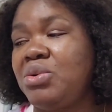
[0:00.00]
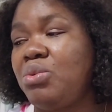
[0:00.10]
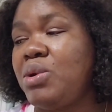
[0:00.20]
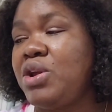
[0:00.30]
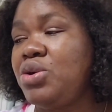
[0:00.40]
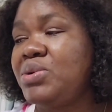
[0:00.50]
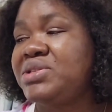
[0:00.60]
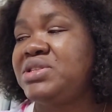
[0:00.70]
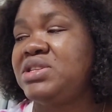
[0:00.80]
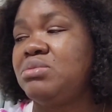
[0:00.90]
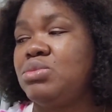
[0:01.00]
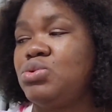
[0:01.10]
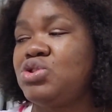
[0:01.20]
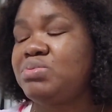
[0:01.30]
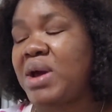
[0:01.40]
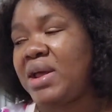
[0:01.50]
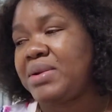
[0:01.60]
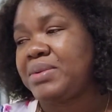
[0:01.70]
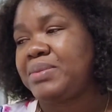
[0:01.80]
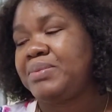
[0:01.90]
where you will see the moosh pattern.